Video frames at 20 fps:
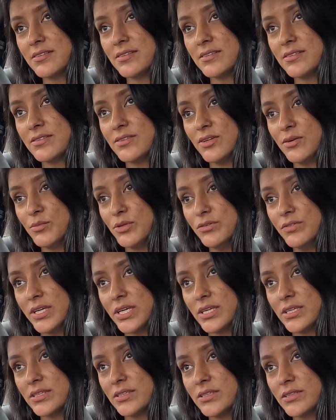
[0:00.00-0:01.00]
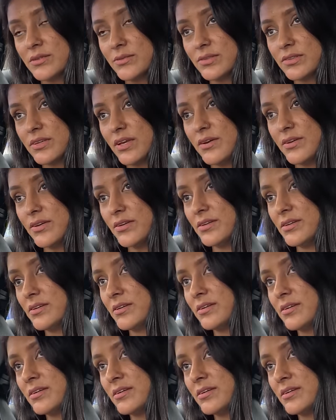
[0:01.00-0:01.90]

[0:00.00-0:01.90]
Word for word: just not moving what's going on